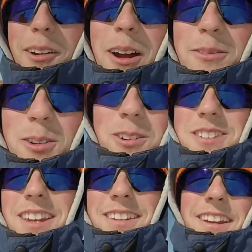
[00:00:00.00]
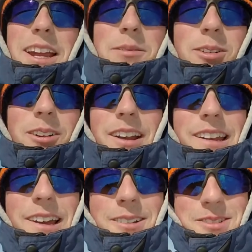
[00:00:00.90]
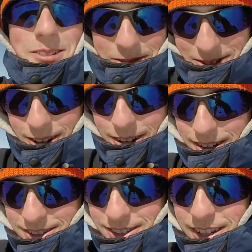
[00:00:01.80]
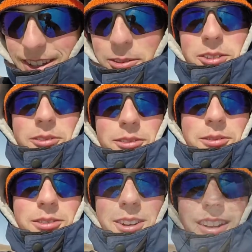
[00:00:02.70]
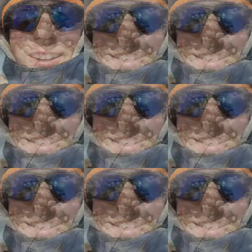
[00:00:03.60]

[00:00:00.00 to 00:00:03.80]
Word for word: I don't have anywhere to set the camera right now, so sorry I didn't get that one on film for you